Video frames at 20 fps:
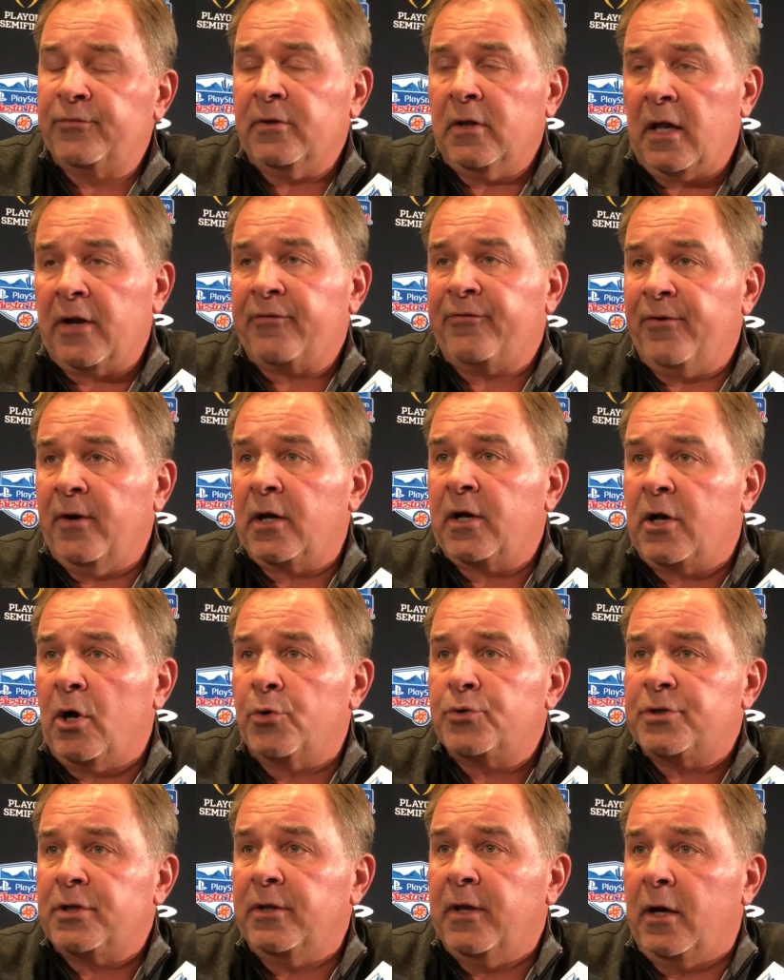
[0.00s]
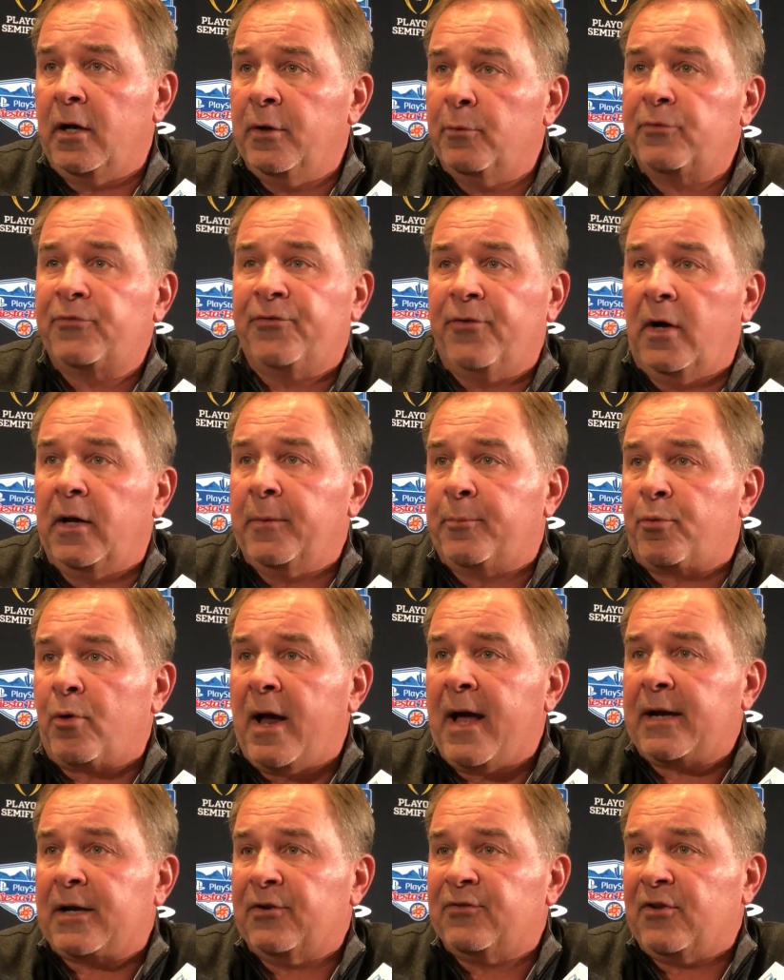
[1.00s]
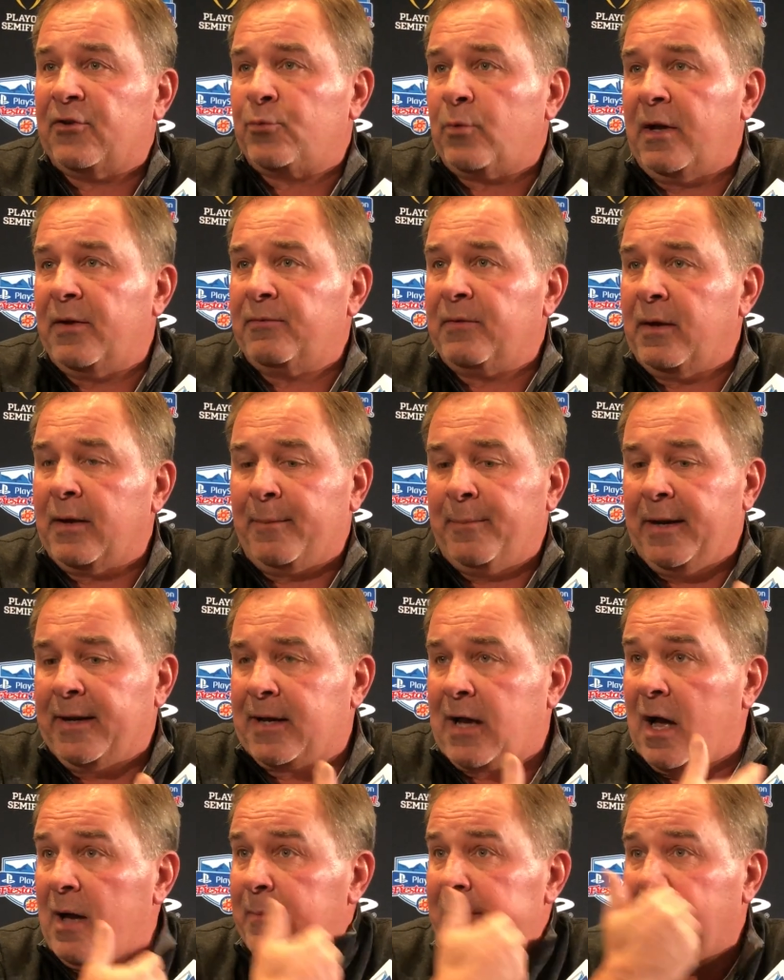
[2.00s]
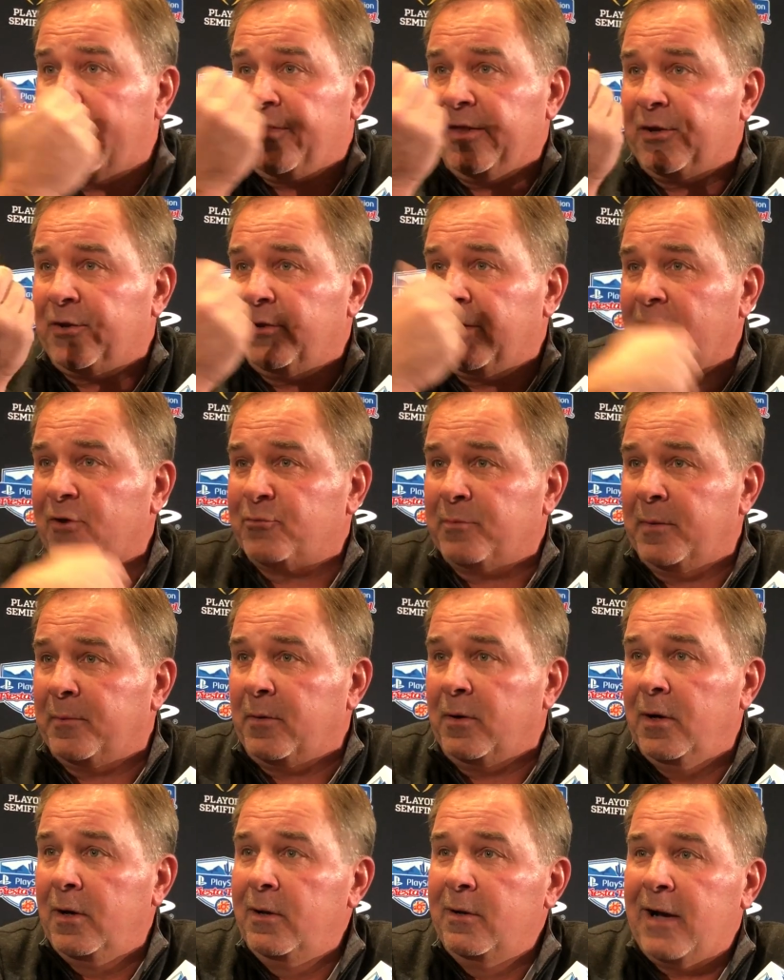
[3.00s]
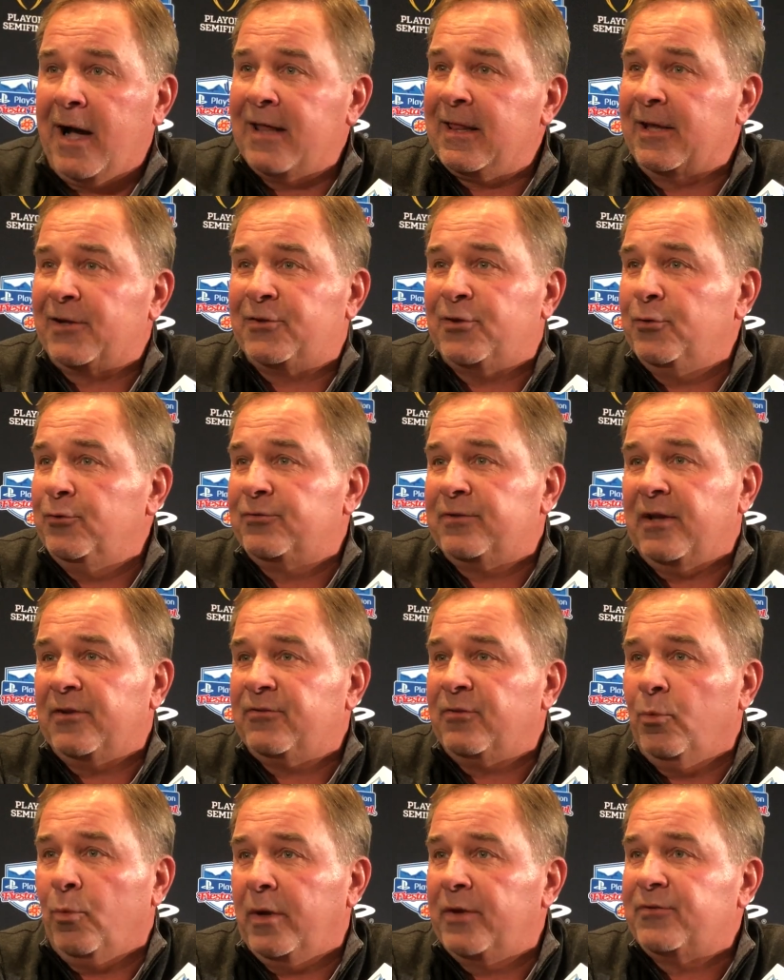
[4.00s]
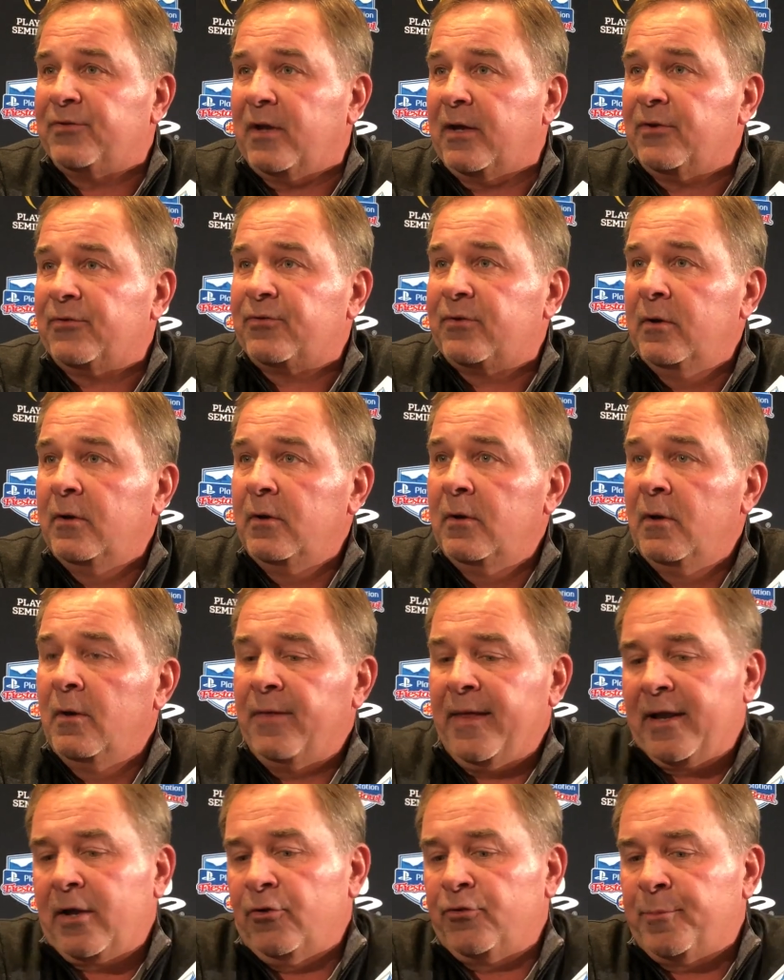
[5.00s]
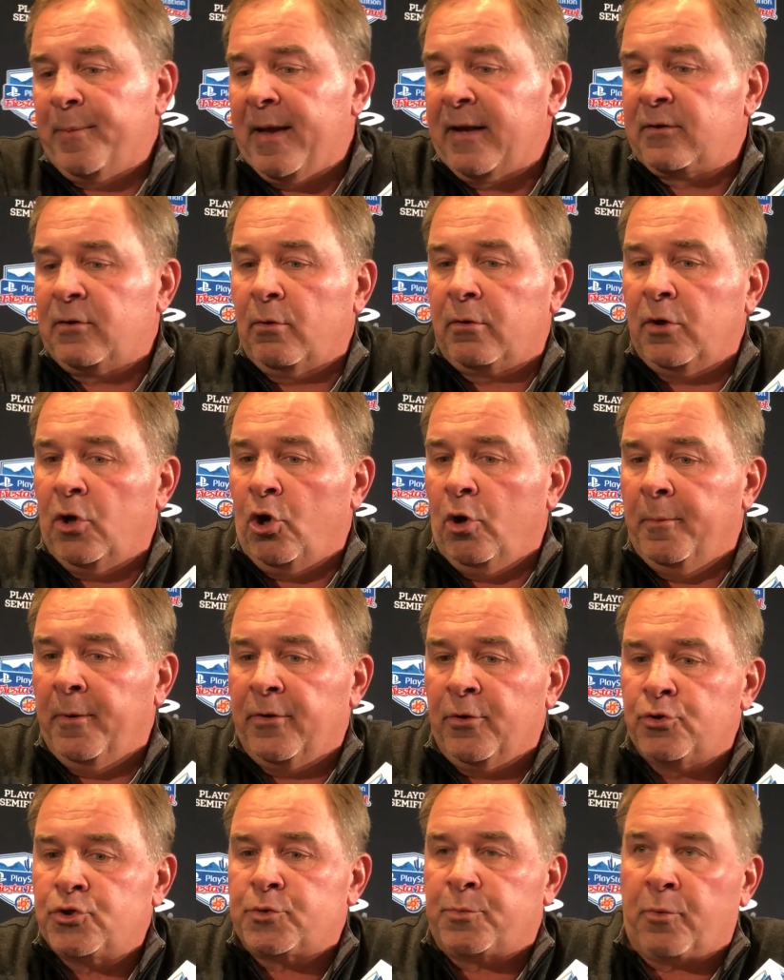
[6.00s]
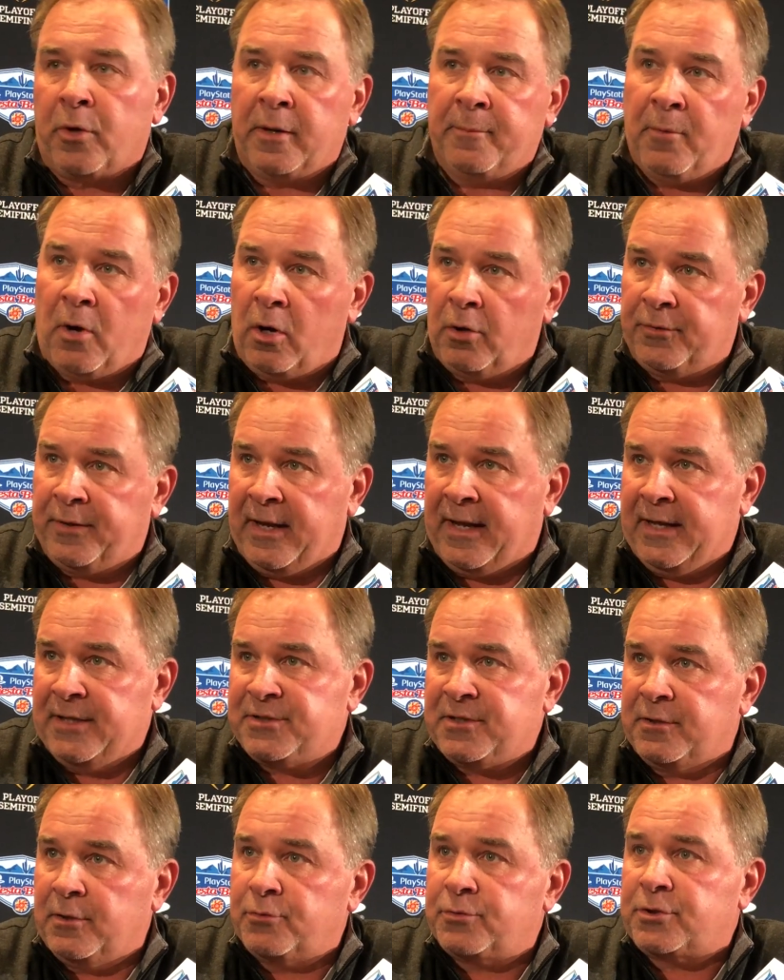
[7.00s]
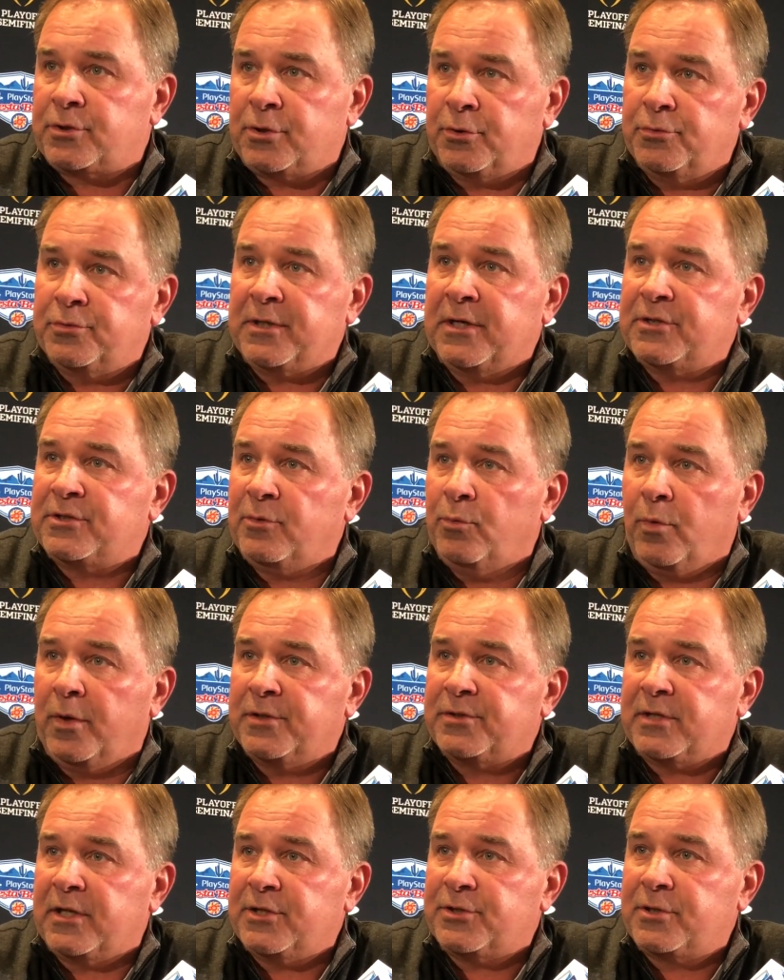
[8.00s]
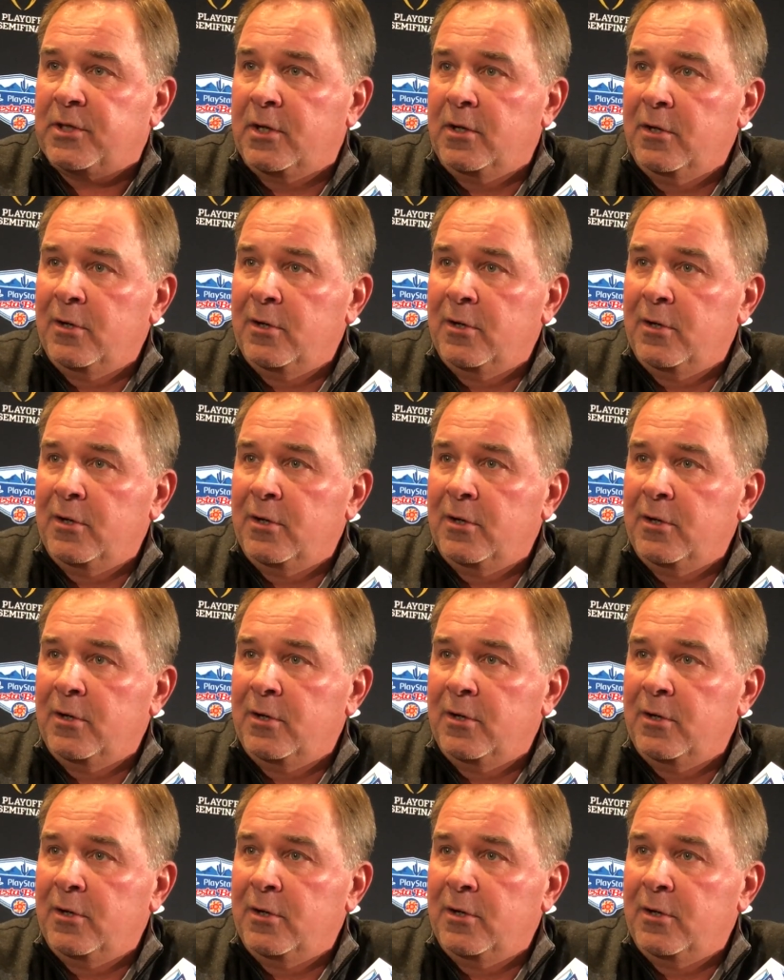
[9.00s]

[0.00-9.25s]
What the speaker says: a lot of fun coaching there, and it was fun in practice. That's why I made a comment, I think you guys remember, I like Tuesdays and Wednesdays. That goes back to Oklahoma. Those spring ball days and those Tuesdays and Wednesdays,